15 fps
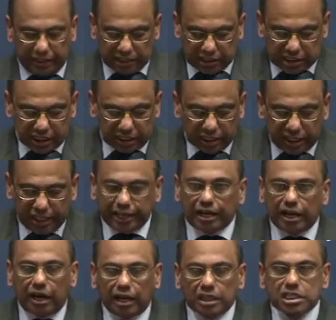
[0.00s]
certainly an
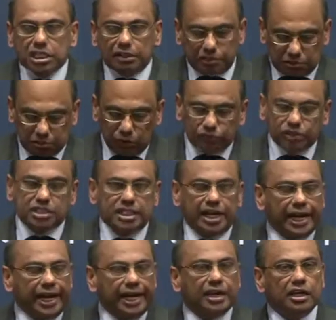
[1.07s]
answer which moves us
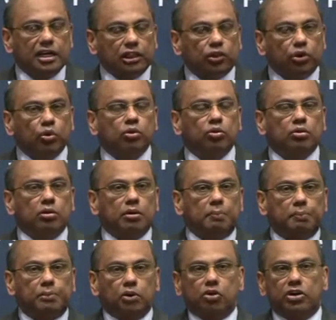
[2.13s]
ahead through
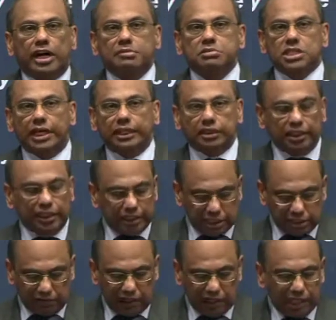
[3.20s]
programs like the
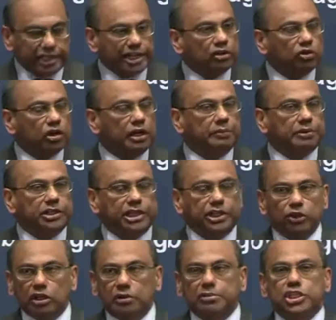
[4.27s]
Jawaharlal Nehru Urban
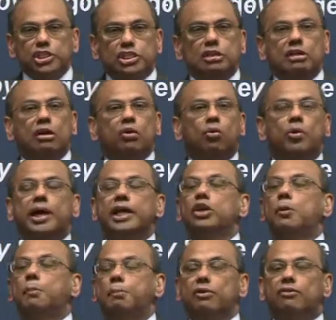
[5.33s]
Renewal Mission, where you
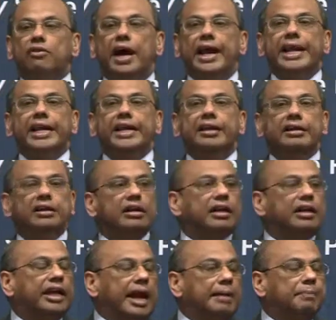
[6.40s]
provide
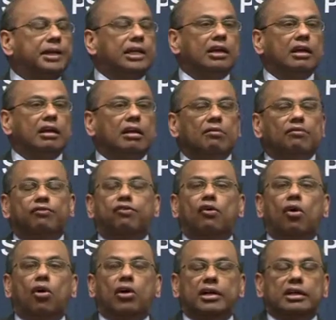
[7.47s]
capital
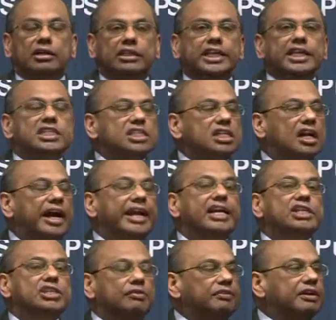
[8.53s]
for these
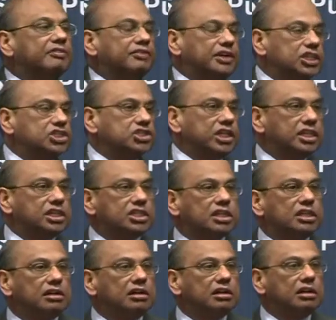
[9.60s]
kinds of infrastructure
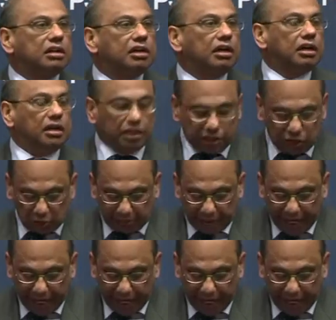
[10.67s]
to be